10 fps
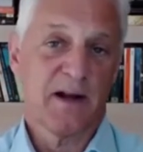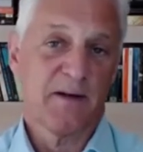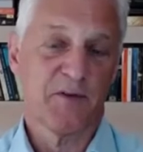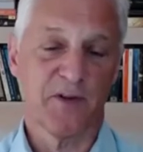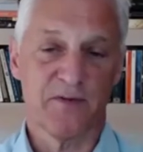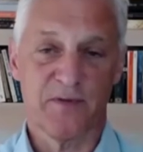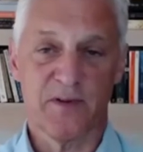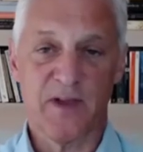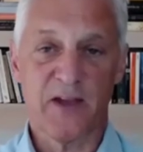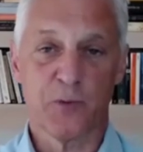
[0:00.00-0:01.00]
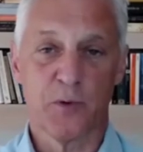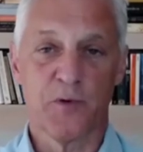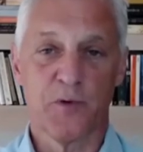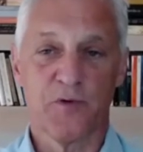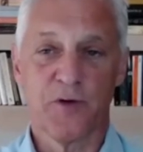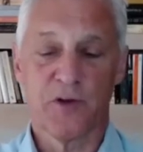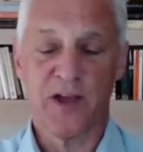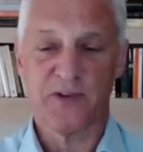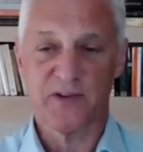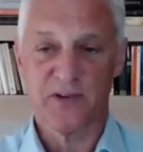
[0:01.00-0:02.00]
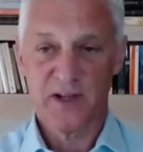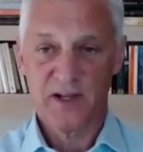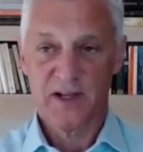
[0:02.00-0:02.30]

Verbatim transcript: and obviously if, as, as we review those assets,